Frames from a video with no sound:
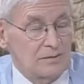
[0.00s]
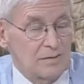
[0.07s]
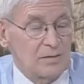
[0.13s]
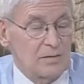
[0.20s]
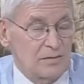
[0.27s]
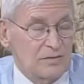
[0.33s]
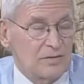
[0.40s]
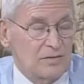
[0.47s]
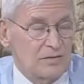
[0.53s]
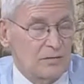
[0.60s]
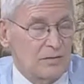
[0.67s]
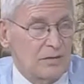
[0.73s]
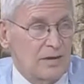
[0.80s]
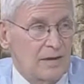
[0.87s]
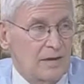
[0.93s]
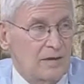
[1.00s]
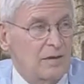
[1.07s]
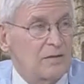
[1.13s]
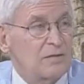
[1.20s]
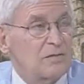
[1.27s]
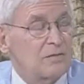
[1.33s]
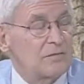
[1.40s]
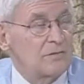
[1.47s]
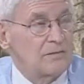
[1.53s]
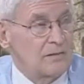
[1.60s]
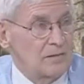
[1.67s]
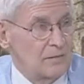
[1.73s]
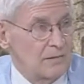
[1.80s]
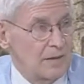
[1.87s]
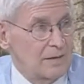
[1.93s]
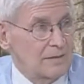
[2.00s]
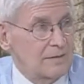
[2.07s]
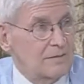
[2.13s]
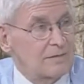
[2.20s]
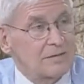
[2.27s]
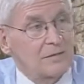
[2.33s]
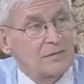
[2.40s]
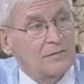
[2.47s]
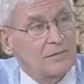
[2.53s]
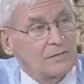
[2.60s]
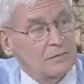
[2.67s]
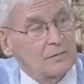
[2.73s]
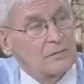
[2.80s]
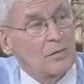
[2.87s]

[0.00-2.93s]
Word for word: So he was just sort of getting his feet wet to see if this was